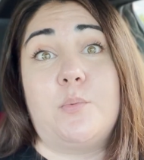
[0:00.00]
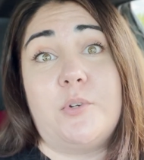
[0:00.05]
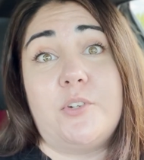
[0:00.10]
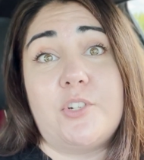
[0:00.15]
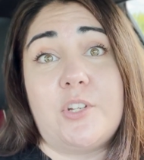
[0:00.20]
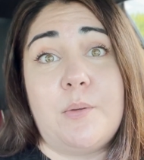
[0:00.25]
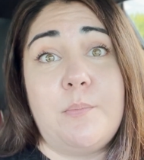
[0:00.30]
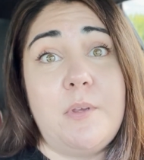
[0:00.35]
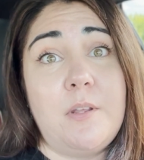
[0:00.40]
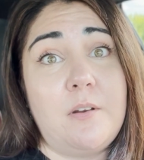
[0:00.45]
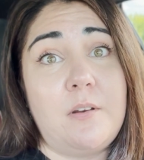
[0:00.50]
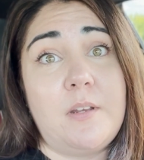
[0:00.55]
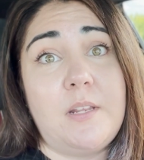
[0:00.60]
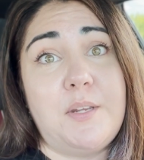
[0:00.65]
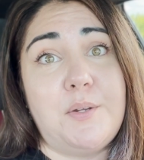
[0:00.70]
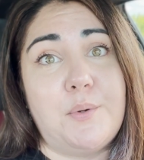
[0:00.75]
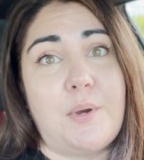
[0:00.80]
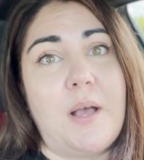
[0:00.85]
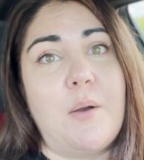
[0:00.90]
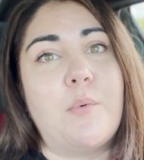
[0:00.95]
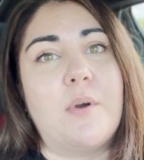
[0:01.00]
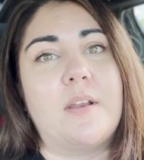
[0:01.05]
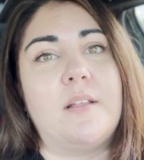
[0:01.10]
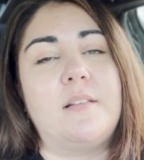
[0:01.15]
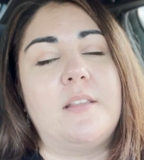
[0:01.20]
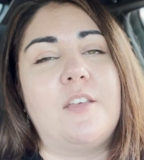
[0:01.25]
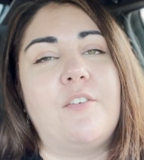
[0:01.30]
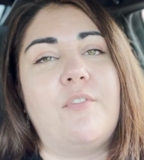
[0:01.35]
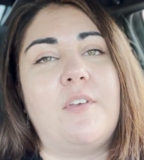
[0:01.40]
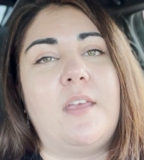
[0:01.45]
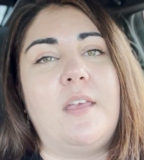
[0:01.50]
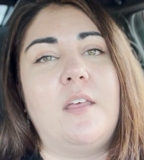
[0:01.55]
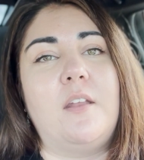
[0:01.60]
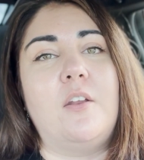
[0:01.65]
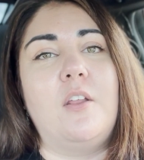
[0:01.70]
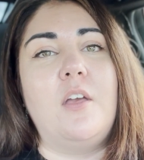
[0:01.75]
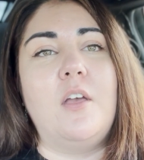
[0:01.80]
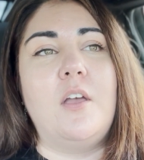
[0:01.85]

Which community do I want to live in?